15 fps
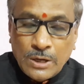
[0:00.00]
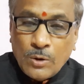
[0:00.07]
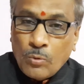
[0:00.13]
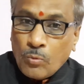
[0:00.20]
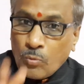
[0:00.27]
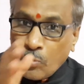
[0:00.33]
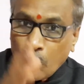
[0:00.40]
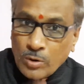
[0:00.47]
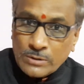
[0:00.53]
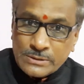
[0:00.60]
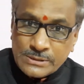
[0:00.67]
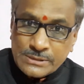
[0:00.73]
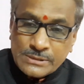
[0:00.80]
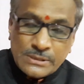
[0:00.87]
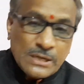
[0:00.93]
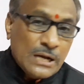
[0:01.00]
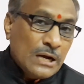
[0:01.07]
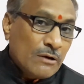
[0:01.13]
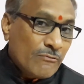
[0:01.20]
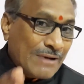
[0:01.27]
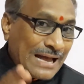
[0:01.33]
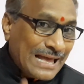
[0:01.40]
was
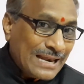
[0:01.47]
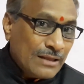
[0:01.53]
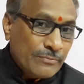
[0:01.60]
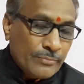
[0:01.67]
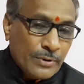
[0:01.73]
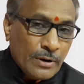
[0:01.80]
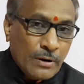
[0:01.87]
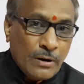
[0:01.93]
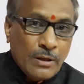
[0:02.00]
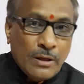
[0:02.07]
available